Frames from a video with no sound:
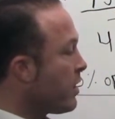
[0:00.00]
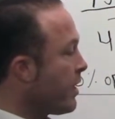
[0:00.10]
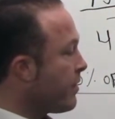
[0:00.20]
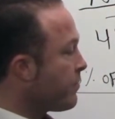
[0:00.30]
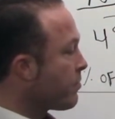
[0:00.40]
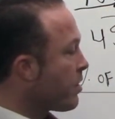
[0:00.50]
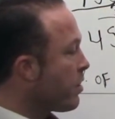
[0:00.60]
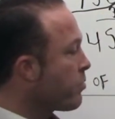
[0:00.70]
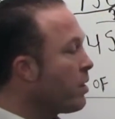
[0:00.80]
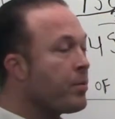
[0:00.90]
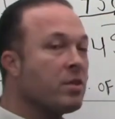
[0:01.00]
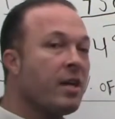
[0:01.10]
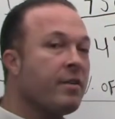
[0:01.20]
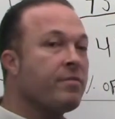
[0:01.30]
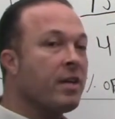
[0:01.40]
again, 3%
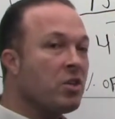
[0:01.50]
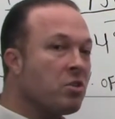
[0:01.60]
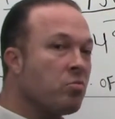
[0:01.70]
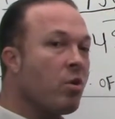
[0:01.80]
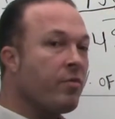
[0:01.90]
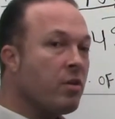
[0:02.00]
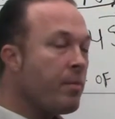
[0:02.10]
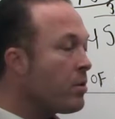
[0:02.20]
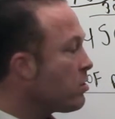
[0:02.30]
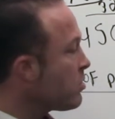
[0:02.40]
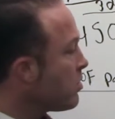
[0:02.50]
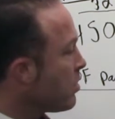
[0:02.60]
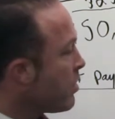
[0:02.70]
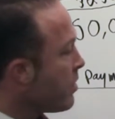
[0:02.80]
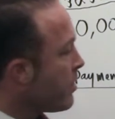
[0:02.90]
inflation, rough numbers,
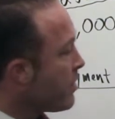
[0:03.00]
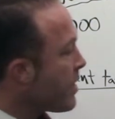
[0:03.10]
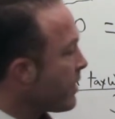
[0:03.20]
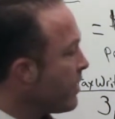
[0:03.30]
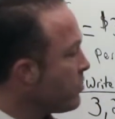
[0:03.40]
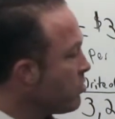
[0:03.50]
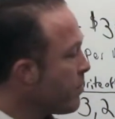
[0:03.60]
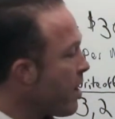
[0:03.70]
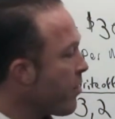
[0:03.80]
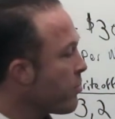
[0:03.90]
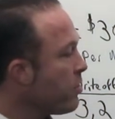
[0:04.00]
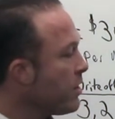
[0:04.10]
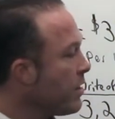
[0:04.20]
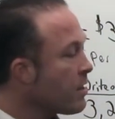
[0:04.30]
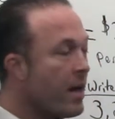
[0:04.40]
that gives you about
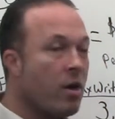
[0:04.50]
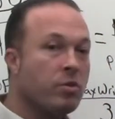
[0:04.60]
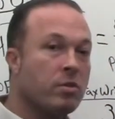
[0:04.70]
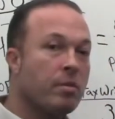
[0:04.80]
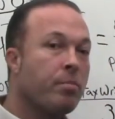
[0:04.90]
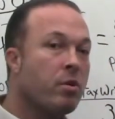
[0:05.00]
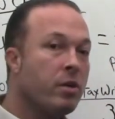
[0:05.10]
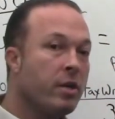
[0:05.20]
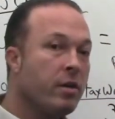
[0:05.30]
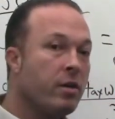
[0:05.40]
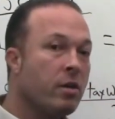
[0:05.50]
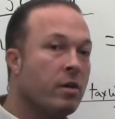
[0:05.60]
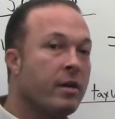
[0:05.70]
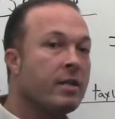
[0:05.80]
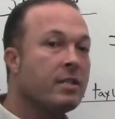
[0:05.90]
$13,000 per year
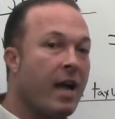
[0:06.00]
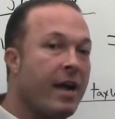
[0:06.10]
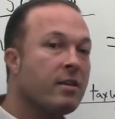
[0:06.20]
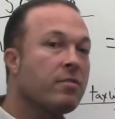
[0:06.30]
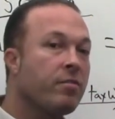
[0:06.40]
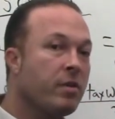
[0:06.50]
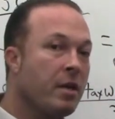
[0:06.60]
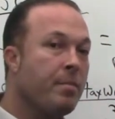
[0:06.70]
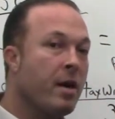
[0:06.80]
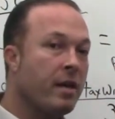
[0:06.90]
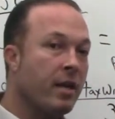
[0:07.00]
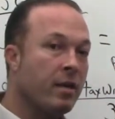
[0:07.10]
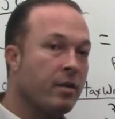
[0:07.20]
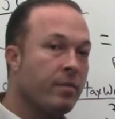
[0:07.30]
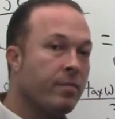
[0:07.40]
tax-free money
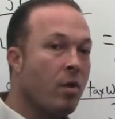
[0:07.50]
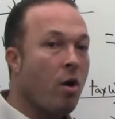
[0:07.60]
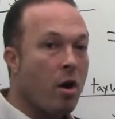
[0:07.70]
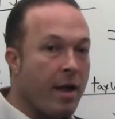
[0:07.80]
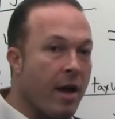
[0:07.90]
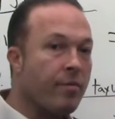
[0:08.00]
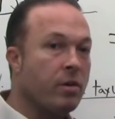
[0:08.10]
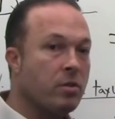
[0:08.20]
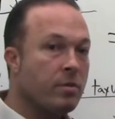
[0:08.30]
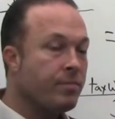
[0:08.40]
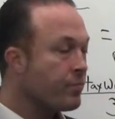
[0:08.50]
on average.